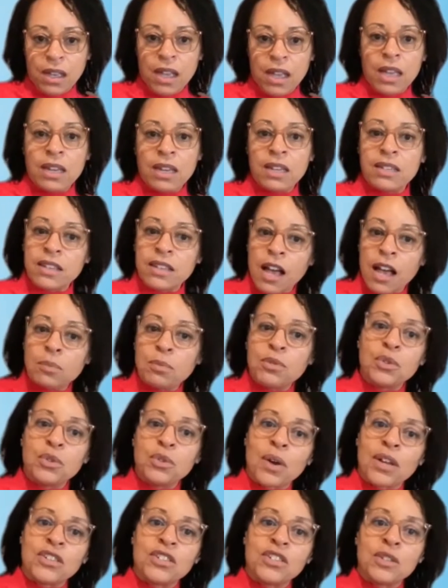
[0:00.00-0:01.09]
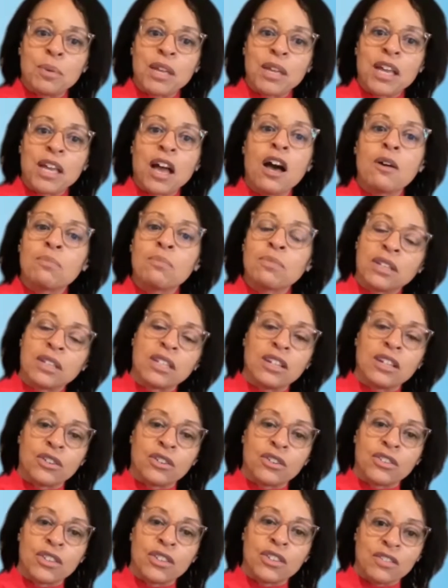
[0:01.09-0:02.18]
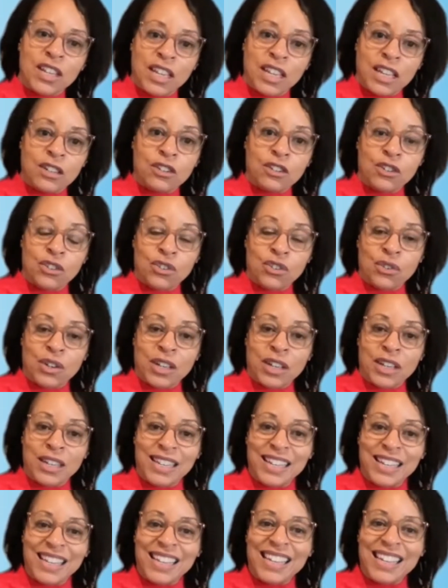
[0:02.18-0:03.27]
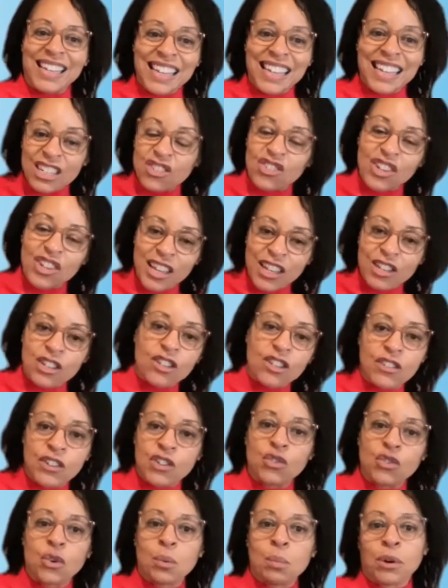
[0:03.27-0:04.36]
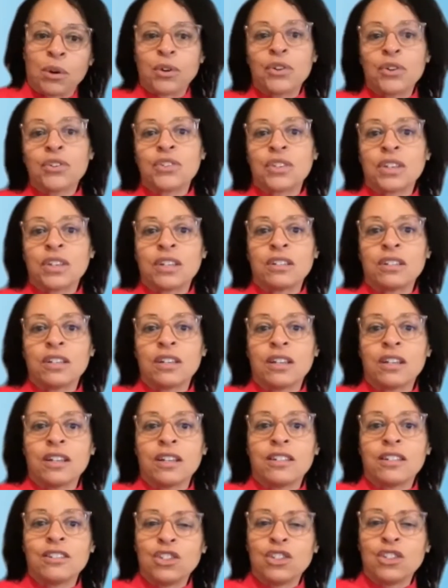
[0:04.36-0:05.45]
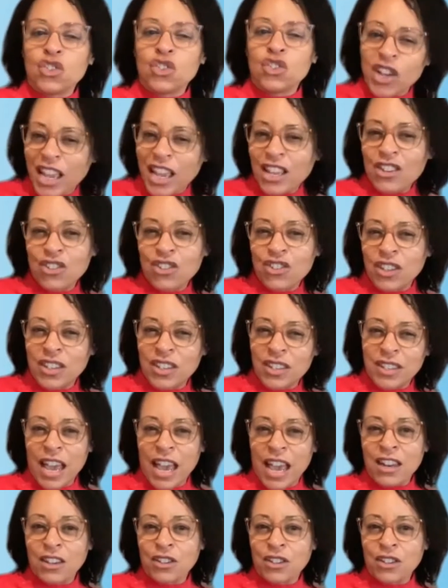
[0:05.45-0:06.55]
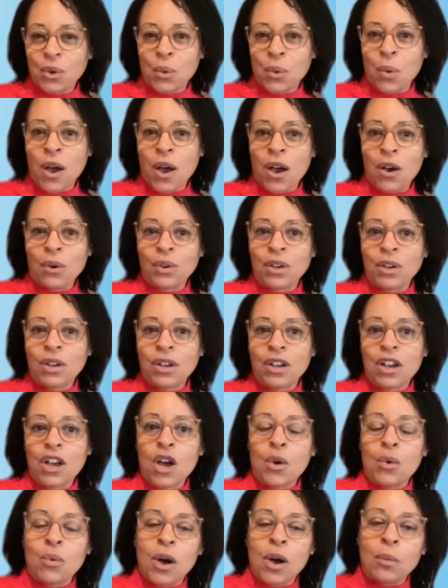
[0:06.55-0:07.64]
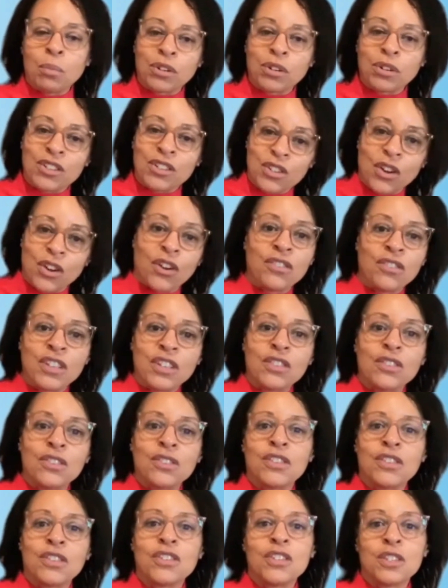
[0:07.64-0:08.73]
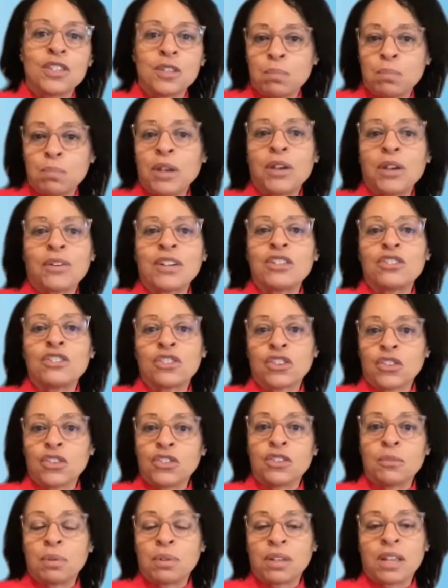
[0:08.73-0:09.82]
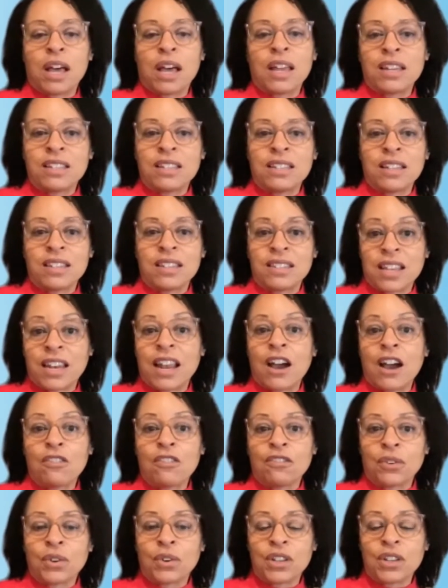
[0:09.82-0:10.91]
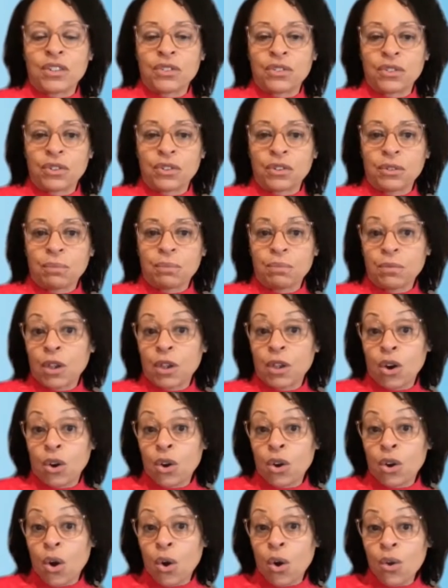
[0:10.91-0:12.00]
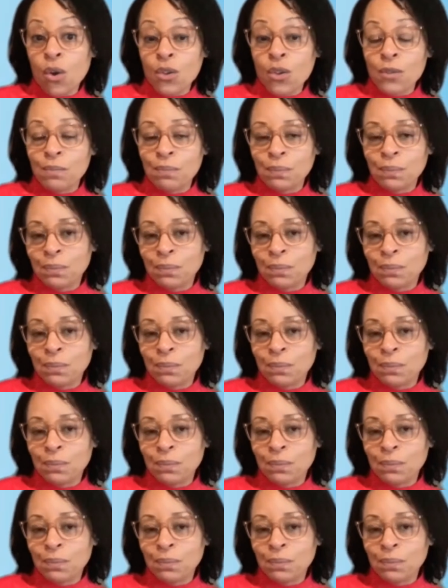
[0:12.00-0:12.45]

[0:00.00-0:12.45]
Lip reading: It is up to us to become the leaders of the industry, each individual person, to change the status quo while preserving the spirit Joseph Pilates has set out for us. Our goal?